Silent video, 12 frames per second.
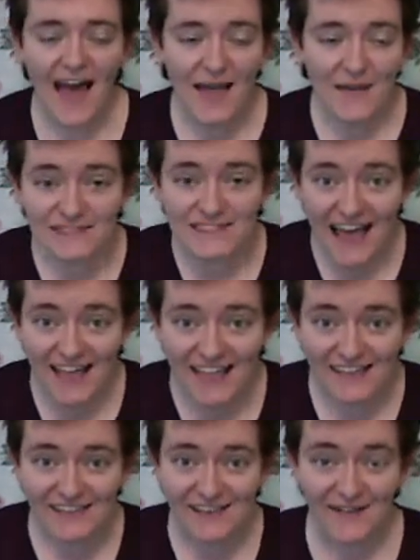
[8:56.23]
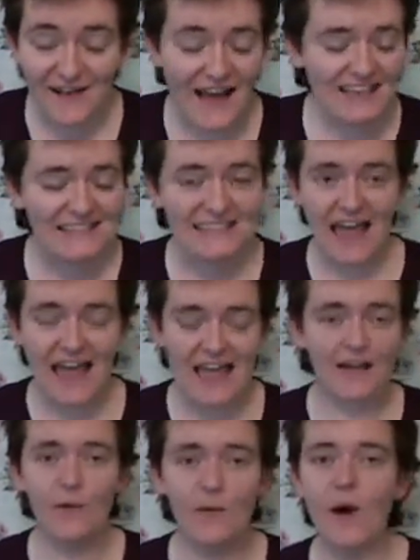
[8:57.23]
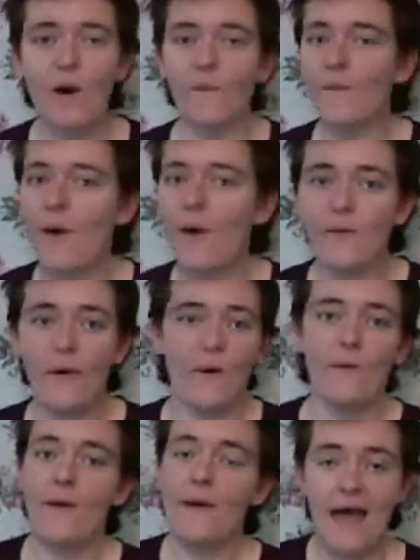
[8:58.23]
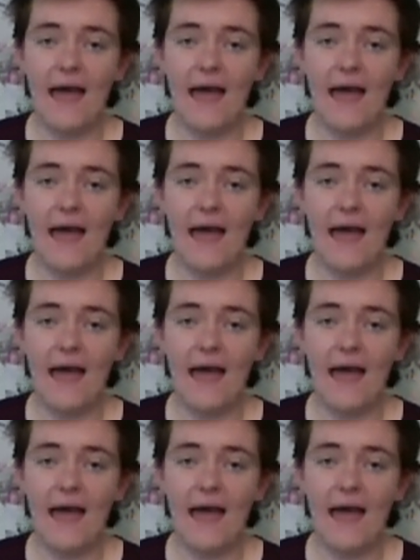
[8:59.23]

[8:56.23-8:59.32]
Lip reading: I'm telling you, it's like, whoa,